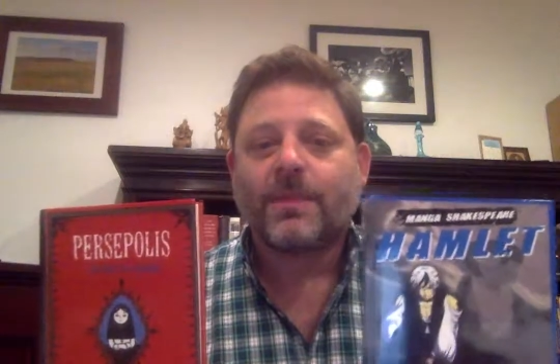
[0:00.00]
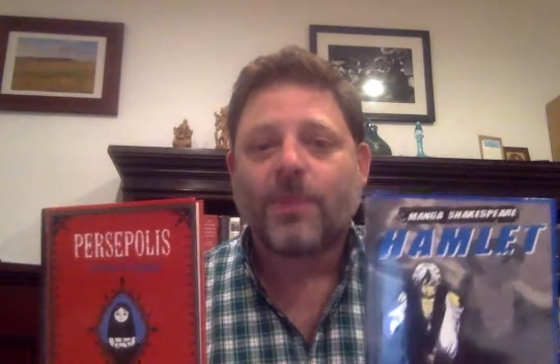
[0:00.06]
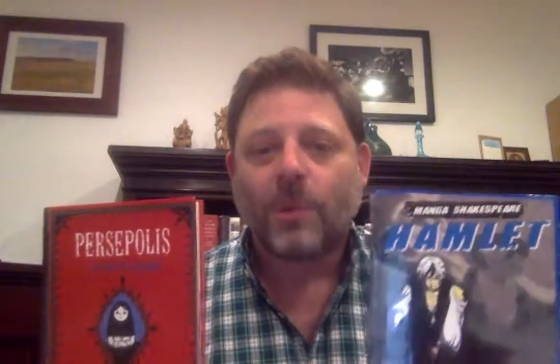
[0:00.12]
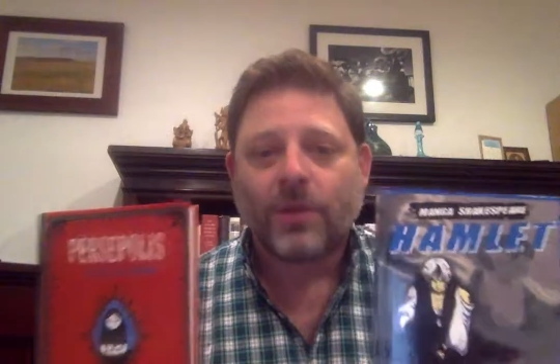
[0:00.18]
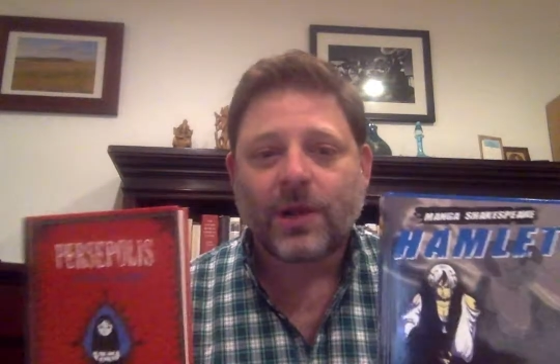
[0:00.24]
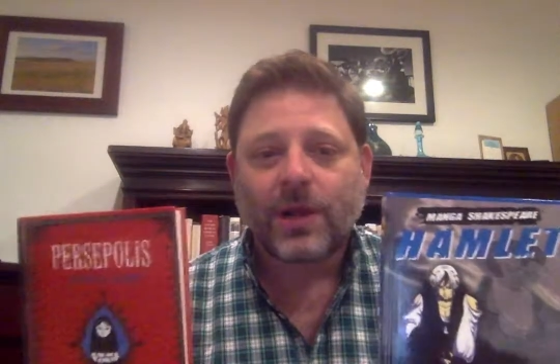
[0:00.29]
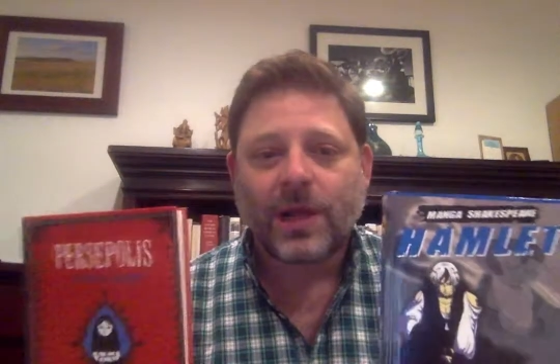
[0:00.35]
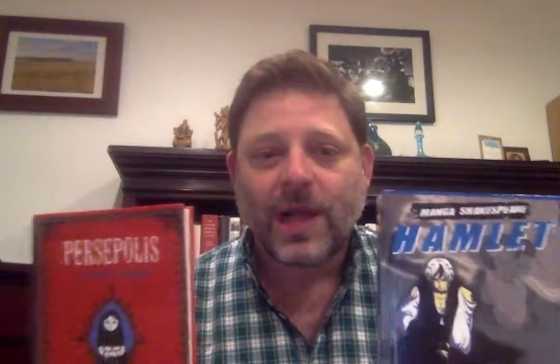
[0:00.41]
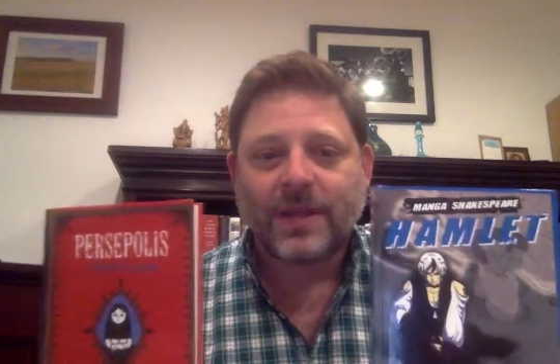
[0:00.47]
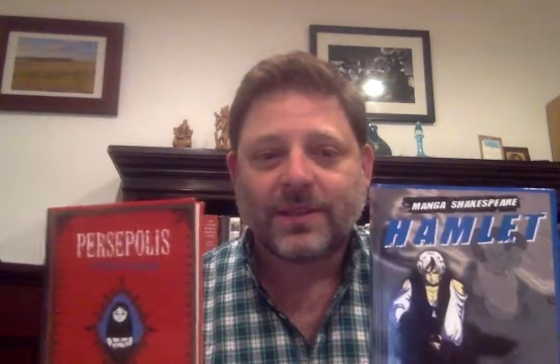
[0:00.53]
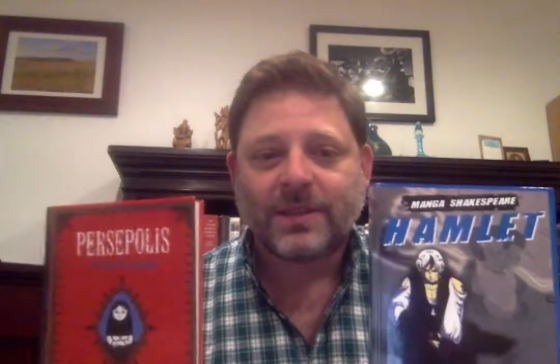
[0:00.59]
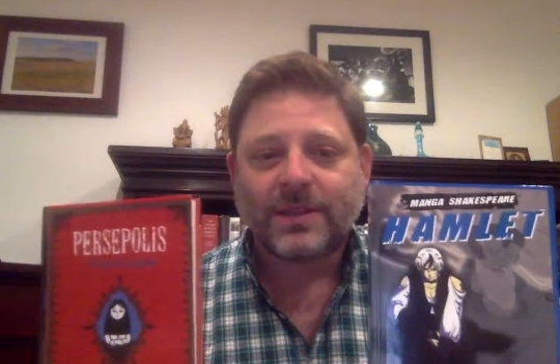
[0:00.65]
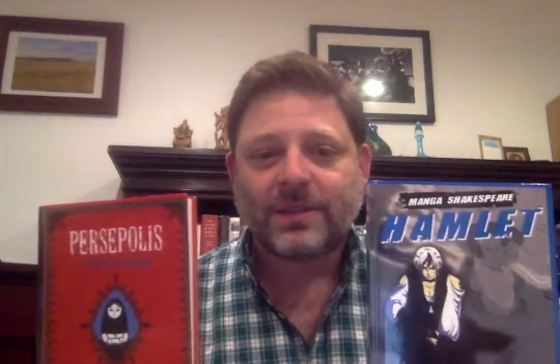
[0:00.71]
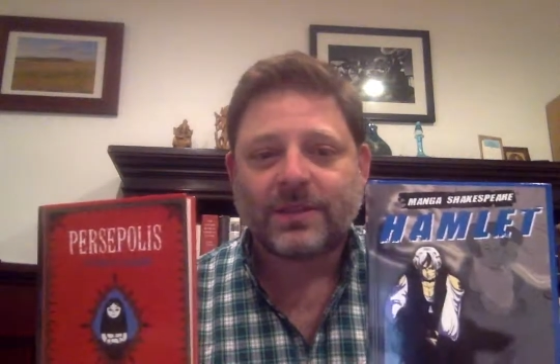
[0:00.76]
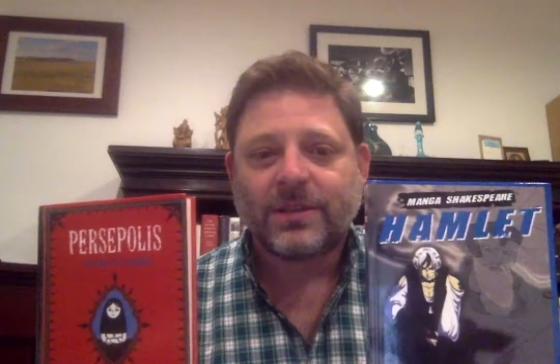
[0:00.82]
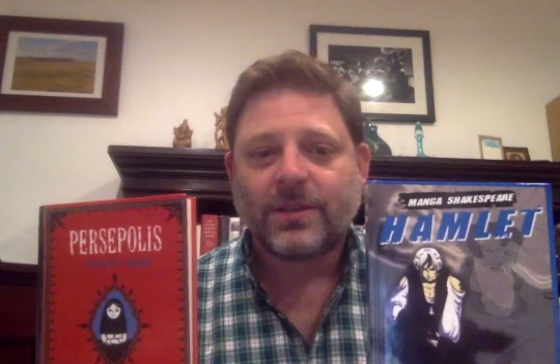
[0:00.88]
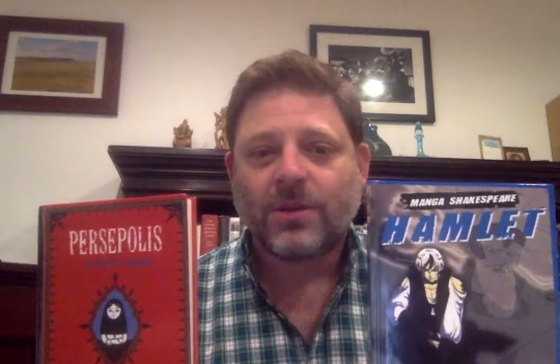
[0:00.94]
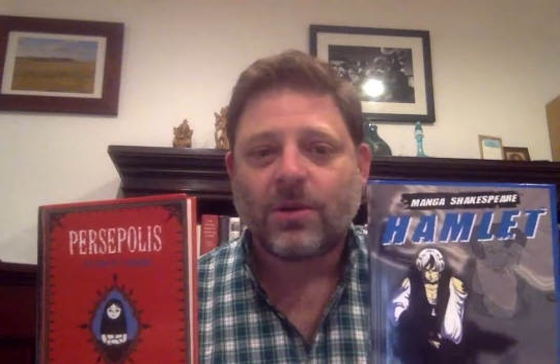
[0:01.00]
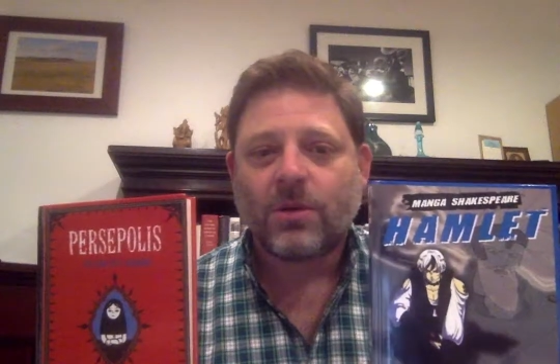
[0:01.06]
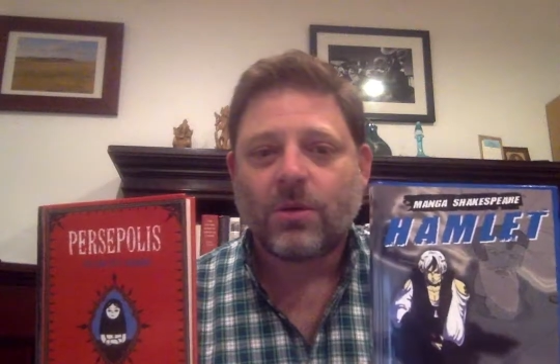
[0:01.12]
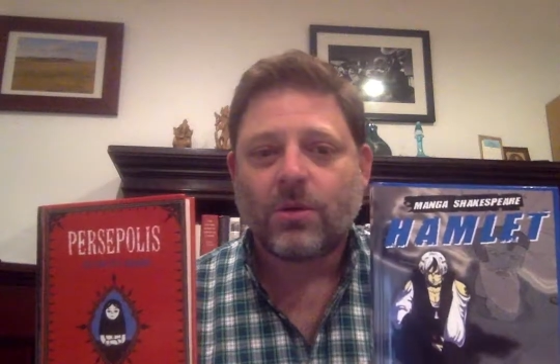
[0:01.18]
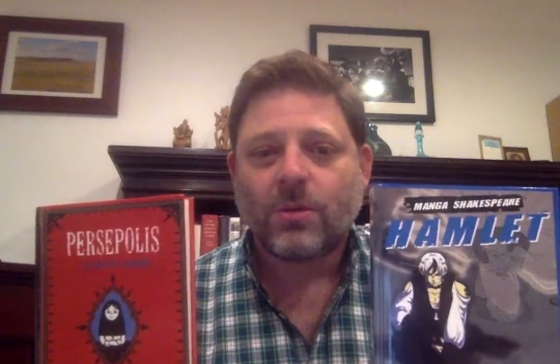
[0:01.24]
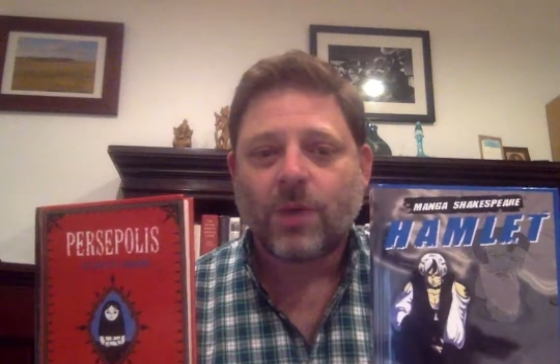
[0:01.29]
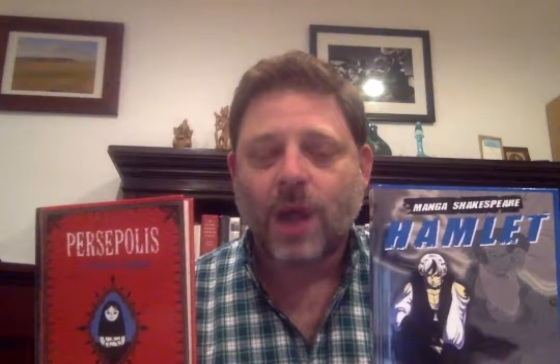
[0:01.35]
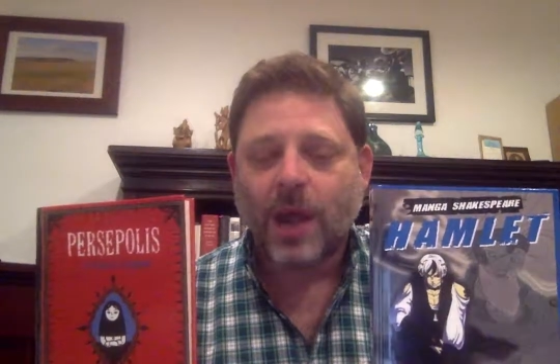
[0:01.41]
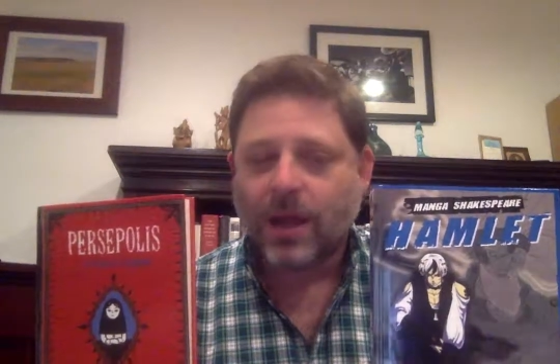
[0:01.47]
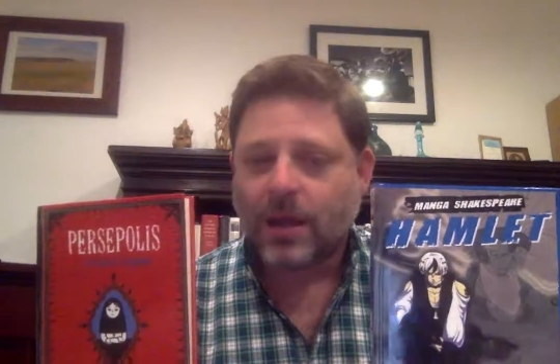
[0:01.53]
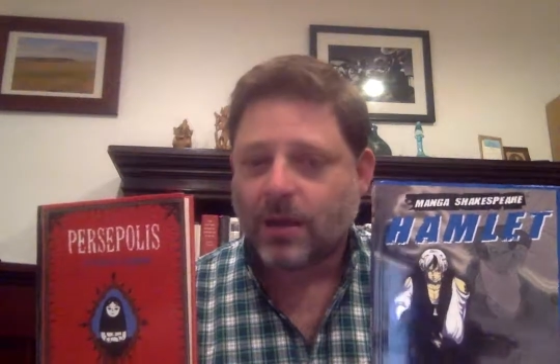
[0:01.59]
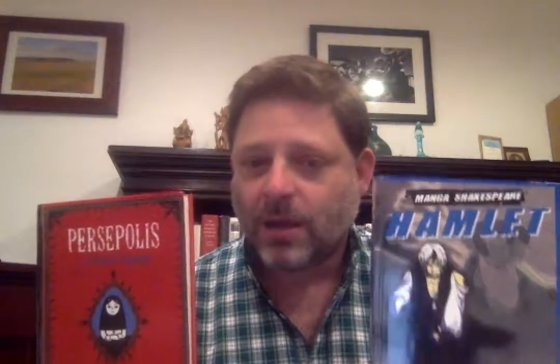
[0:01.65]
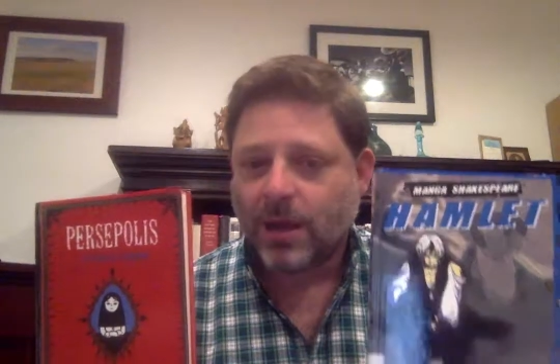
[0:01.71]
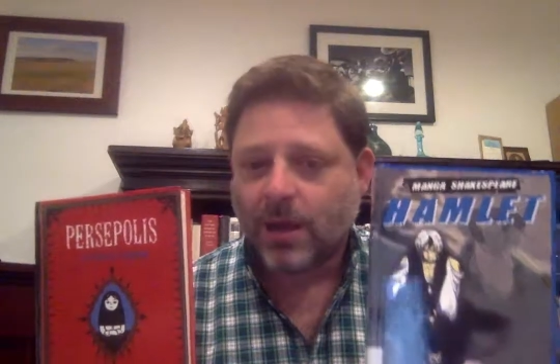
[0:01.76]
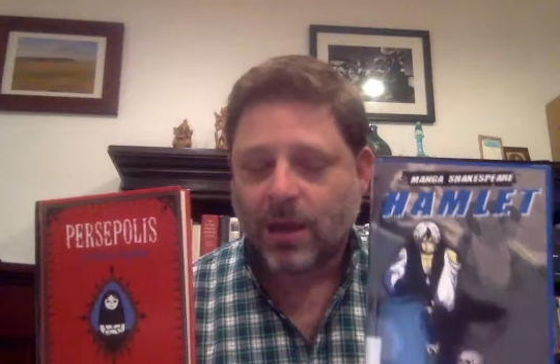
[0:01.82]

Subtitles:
both classics in their own right.